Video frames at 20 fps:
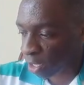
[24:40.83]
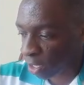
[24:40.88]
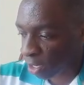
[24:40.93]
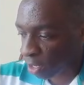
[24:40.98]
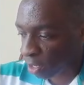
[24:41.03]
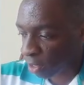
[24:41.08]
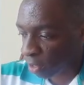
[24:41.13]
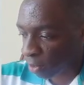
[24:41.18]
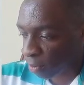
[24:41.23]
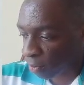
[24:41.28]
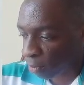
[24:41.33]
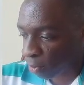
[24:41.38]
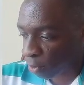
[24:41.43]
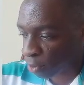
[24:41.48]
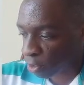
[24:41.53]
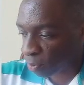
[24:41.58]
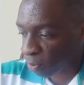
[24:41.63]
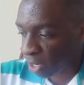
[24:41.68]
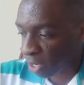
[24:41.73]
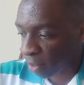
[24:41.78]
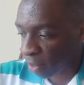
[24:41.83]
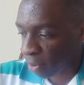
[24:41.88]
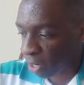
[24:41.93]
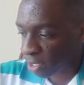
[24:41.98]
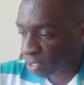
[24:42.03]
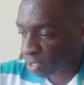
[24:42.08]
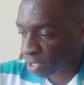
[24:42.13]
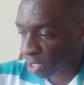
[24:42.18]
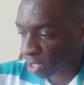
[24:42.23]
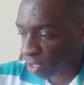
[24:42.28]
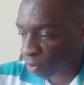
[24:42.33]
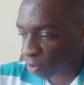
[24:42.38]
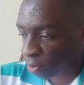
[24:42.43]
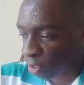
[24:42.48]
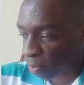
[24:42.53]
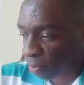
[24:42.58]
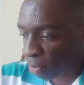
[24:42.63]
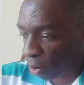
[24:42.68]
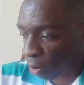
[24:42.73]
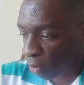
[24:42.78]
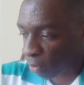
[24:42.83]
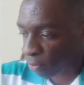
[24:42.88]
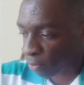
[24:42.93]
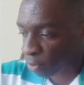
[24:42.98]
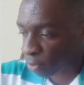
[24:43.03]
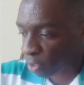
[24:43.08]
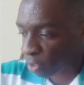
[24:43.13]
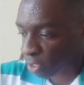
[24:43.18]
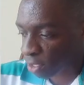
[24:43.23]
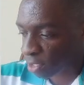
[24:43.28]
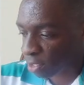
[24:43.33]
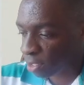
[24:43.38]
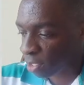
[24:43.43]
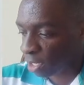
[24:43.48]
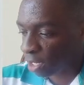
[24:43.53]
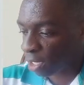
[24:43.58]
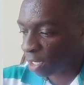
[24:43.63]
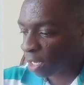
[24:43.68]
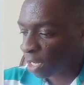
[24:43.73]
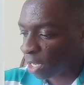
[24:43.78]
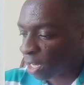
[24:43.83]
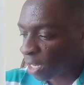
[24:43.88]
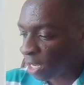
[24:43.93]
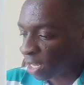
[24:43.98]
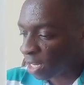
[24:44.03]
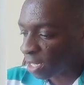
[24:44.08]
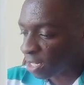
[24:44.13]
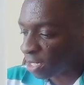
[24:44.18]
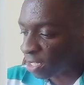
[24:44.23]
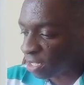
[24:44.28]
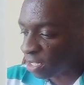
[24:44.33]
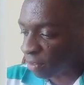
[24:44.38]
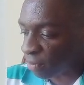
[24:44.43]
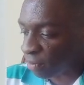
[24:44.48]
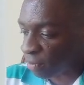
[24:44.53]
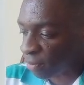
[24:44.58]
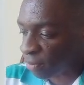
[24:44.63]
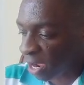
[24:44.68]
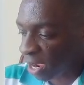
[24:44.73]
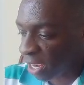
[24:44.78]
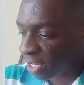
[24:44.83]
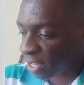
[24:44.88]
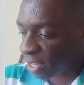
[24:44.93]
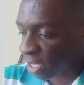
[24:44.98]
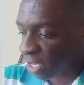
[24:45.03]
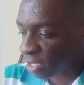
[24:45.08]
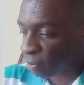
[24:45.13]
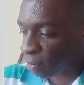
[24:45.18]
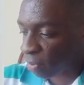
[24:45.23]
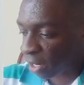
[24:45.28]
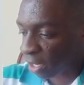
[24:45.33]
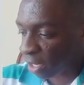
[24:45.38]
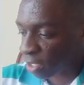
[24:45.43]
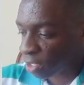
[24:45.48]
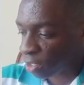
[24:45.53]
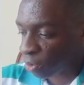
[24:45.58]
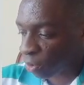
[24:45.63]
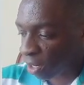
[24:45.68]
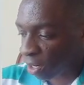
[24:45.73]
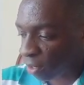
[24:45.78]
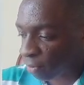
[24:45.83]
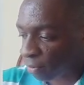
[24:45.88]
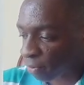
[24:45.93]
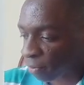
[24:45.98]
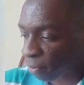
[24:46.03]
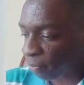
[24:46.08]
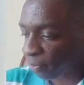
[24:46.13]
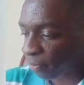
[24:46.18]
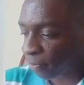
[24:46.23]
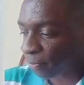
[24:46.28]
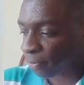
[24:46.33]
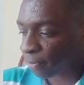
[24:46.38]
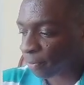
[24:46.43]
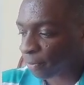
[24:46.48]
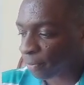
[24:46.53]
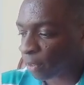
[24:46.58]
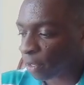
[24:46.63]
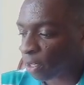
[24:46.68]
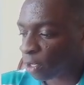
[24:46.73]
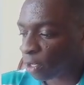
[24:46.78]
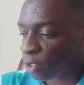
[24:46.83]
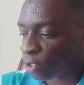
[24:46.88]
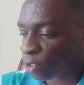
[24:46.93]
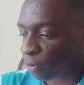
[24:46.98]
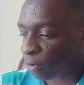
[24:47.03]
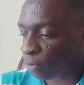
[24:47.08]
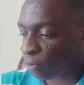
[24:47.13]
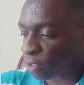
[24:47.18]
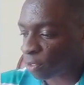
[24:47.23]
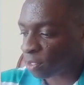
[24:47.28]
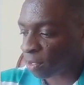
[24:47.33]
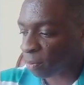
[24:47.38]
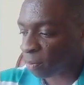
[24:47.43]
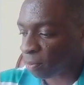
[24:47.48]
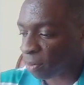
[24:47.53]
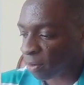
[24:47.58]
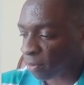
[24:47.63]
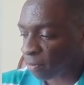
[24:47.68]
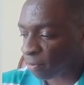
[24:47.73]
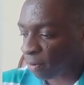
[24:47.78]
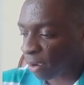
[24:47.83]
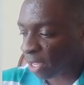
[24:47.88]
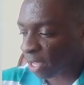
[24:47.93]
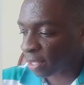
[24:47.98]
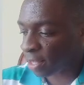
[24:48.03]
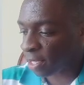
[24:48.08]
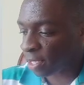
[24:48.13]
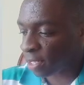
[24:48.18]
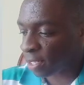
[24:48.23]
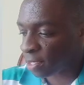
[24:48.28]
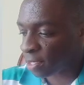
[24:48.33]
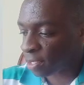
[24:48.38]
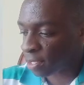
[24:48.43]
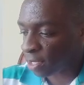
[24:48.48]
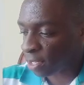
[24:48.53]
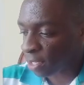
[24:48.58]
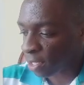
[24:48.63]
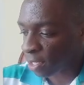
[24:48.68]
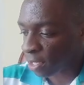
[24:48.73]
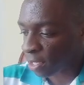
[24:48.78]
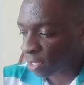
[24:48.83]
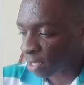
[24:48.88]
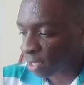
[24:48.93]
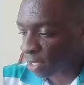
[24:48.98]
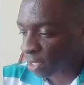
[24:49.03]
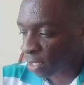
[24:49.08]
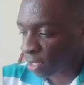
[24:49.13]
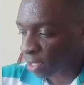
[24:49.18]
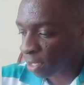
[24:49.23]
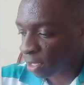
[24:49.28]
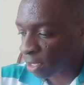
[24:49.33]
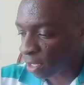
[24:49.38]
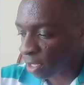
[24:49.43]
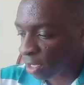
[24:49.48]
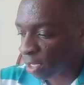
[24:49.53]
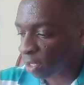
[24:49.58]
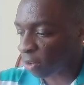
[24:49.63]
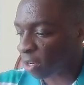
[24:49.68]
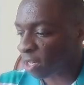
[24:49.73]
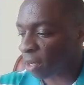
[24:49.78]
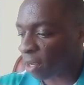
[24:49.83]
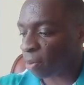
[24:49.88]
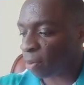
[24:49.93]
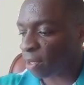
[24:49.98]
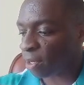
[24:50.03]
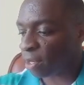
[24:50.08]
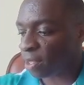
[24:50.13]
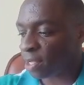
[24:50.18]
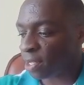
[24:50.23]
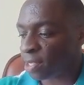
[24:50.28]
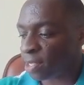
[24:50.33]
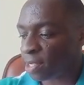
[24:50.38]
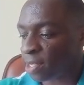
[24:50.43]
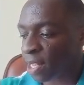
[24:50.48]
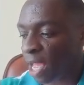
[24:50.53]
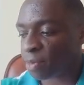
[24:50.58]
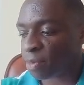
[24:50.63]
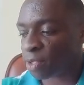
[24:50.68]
multiplied by 10 to the power of 23. Divide that by 12. So if you simplify this, you end up with this times 2.